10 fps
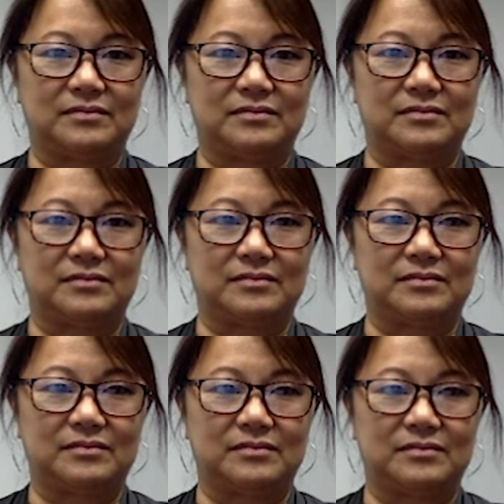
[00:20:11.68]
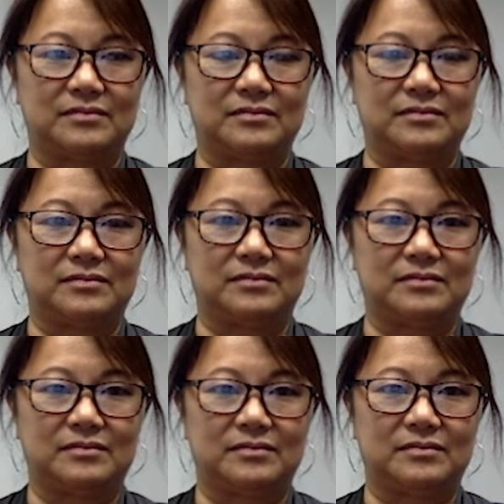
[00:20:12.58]

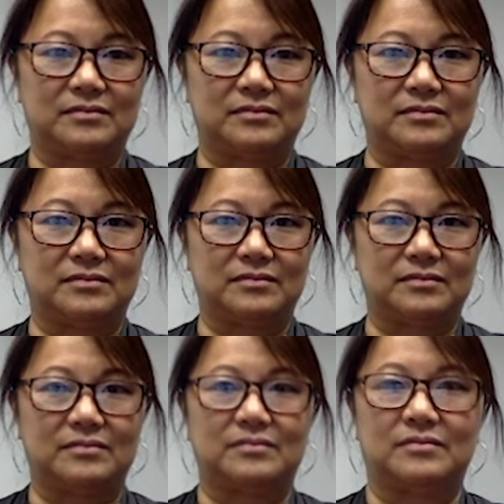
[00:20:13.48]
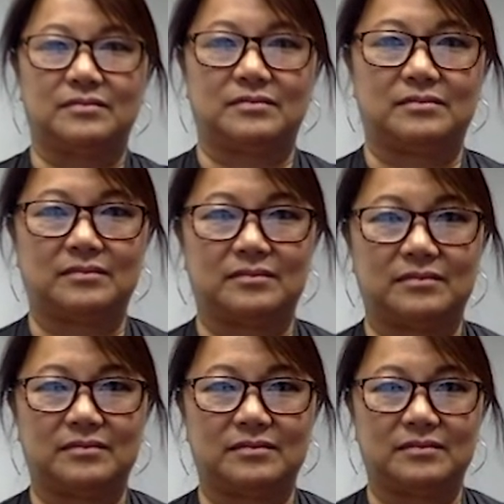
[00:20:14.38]

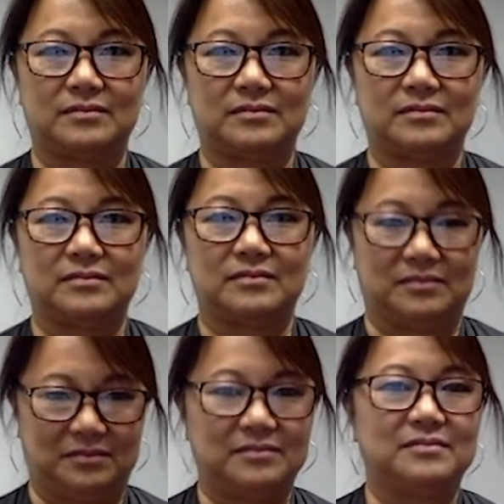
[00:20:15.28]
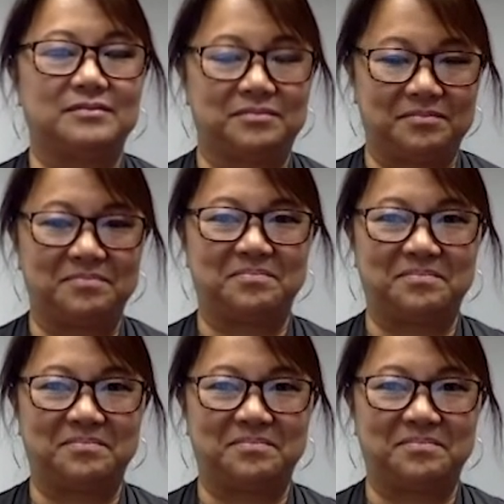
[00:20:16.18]
(silent)